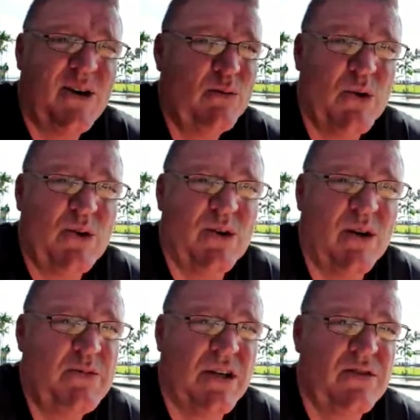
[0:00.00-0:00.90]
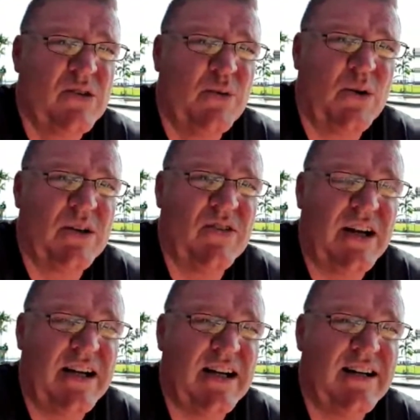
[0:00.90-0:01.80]
I'm wrong. I'm just as wrong as
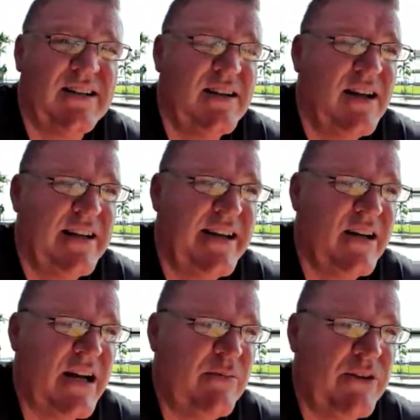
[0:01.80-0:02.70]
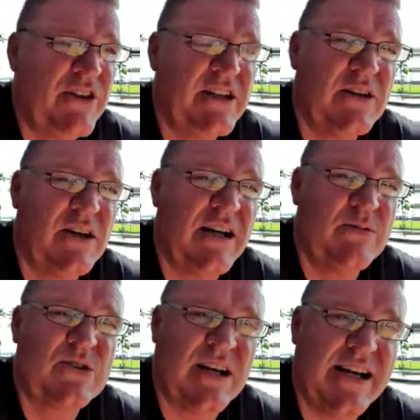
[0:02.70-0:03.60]
they are. And now everything that I
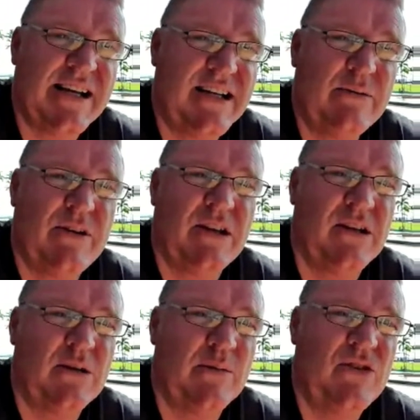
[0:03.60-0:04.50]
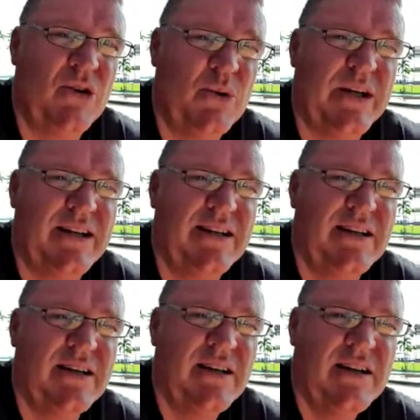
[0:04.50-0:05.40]
am saying and everything that I'm doing,
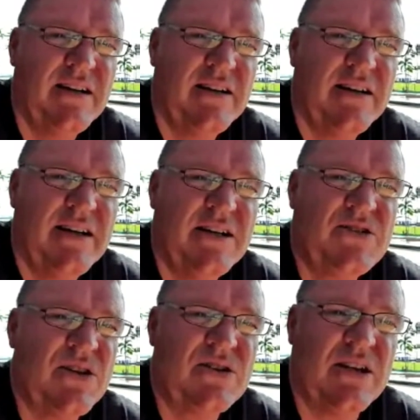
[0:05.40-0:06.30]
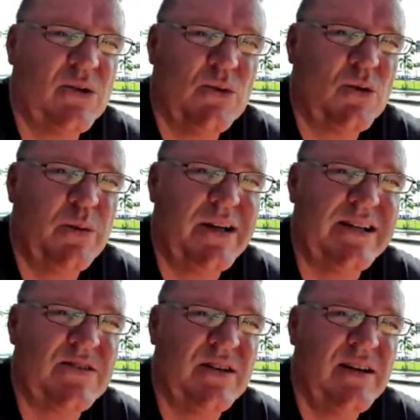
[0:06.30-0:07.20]
it's just in the wrong
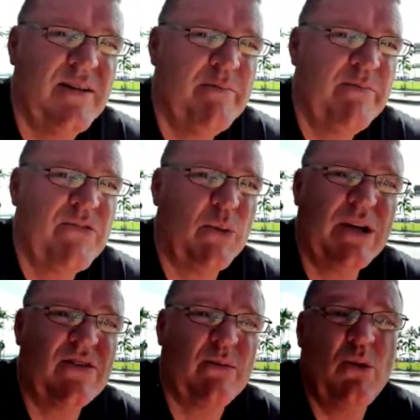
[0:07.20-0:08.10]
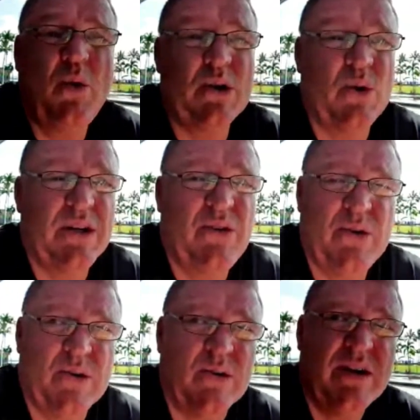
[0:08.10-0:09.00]
place. So we can say, well, what do I
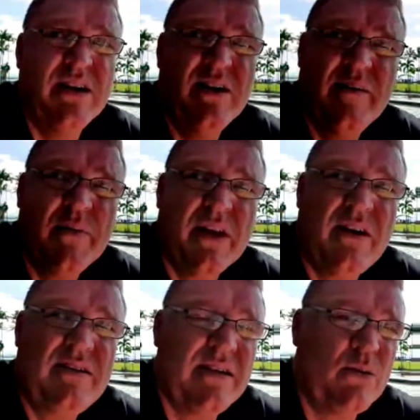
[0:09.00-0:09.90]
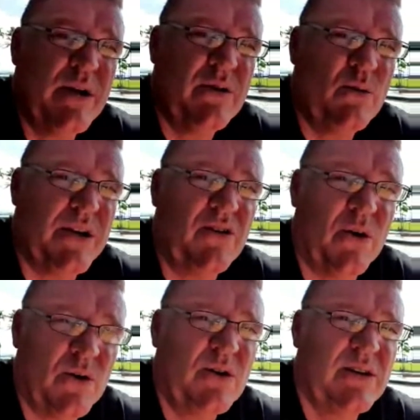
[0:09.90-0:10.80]
do? I think we
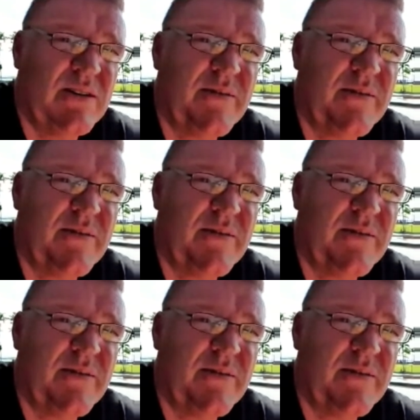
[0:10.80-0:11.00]
talk.